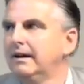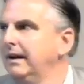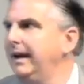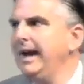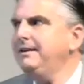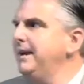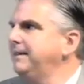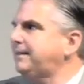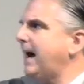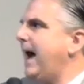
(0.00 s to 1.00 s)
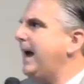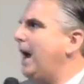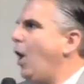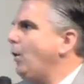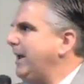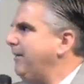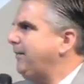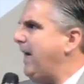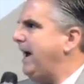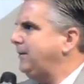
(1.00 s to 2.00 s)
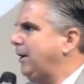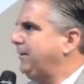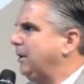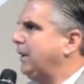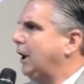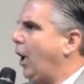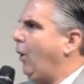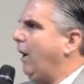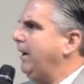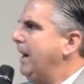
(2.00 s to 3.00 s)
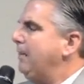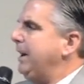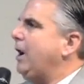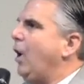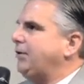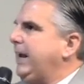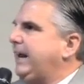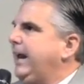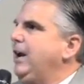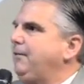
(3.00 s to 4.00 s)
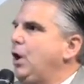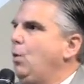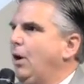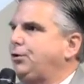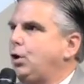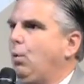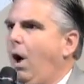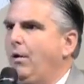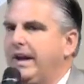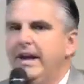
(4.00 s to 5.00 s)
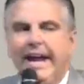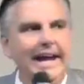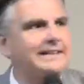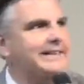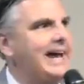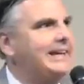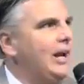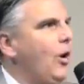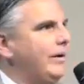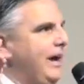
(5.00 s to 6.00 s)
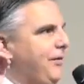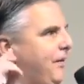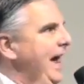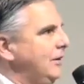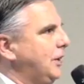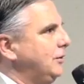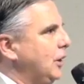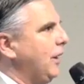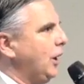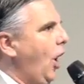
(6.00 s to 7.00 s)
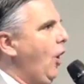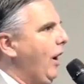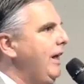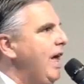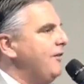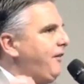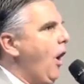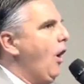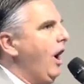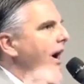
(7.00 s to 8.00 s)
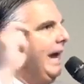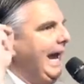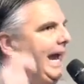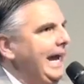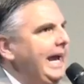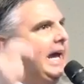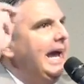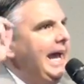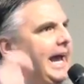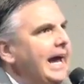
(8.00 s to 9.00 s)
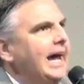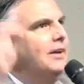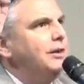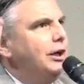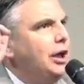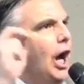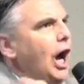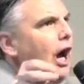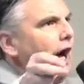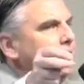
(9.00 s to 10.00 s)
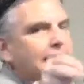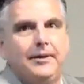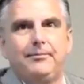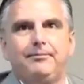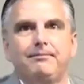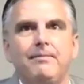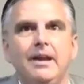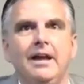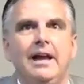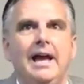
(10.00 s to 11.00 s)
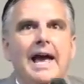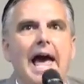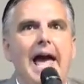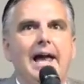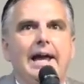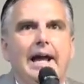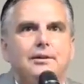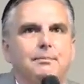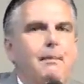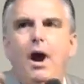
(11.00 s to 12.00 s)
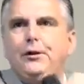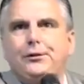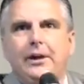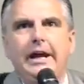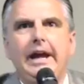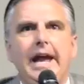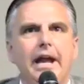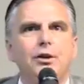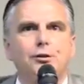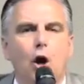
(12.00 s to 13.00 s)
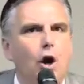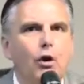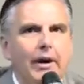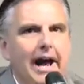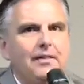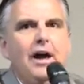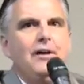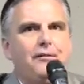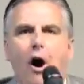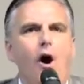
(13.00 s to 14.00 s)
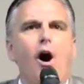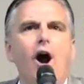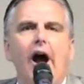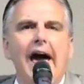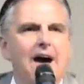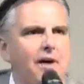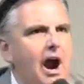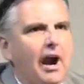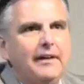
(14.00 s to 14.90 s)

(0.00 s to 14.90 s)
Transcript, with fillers: It didn't say, oh, give thanks unto the Lord because he give you what you wanted. It said, go give thanks unto the Lord for he is good and his mercy endureth forever.